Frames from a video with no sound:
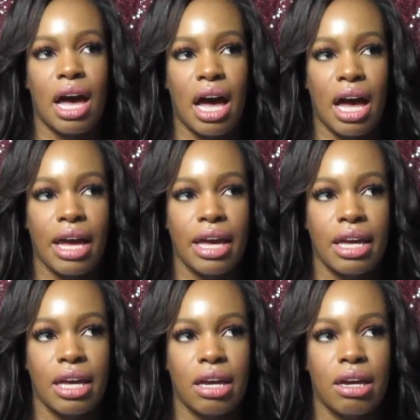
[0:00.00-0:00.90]

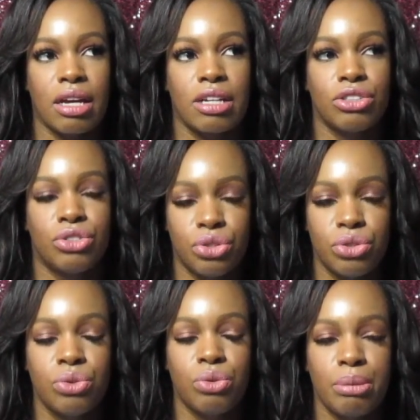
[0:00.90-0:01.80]
I
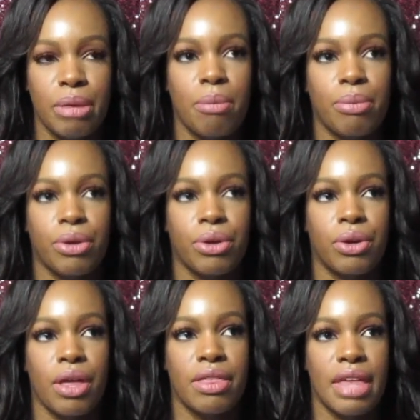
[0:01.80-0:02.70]
do
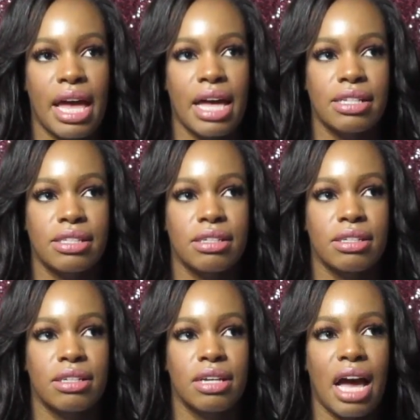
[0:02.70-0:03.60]
remember that
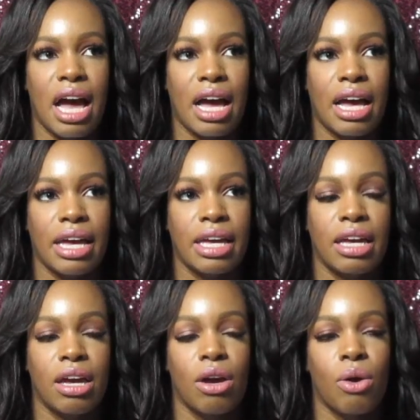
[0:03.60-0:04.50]
I
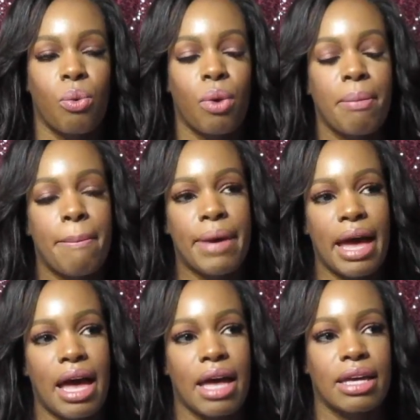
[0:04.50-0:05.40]
went
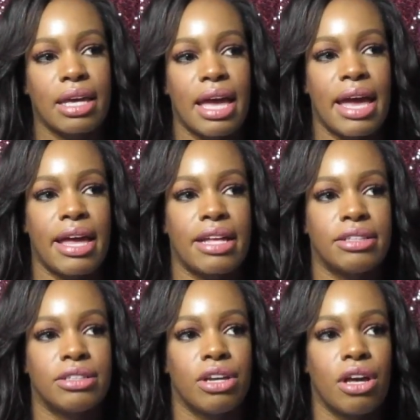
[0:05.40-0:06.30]
back
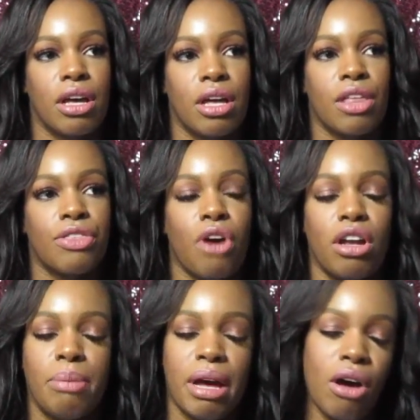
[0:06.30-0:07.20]
and
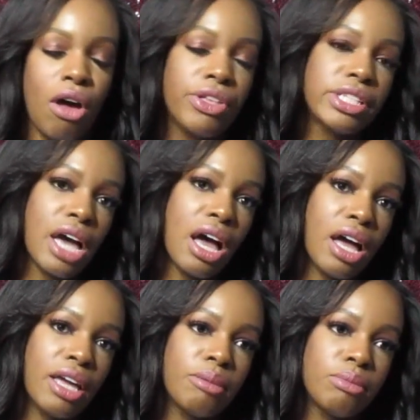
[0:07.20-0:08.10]
thought about all the
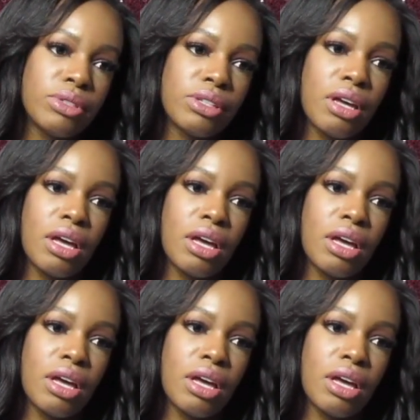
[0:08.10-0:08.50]
times